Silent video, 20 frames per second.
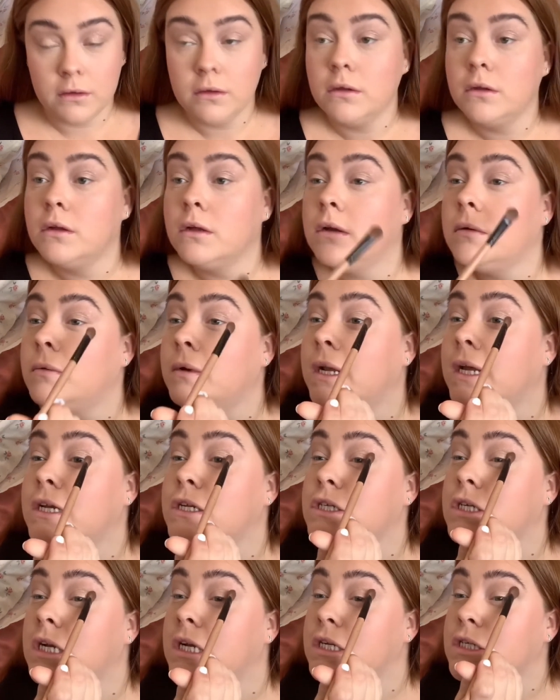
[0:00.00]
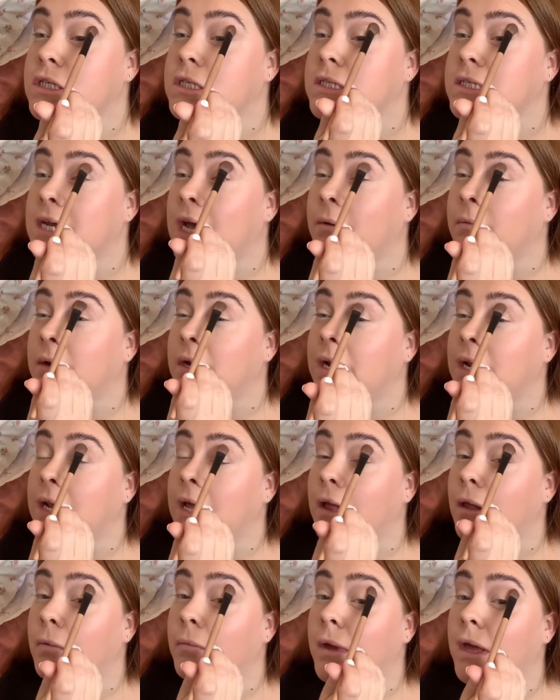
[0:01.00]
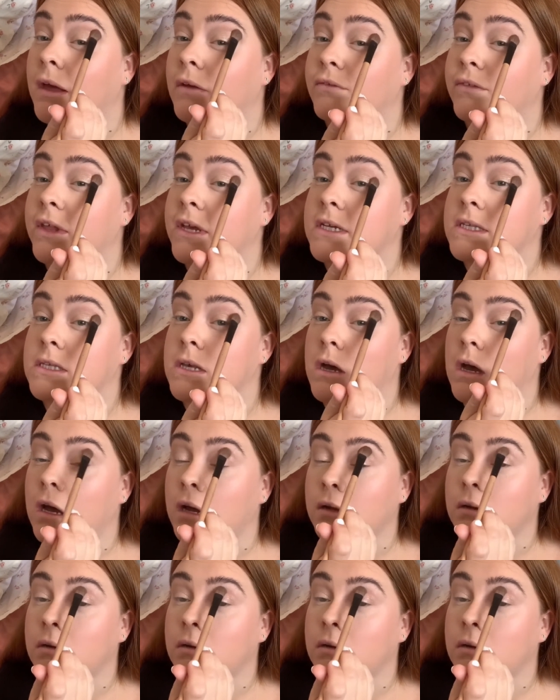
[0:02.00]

I'm literally just dabbing a little bit of this on.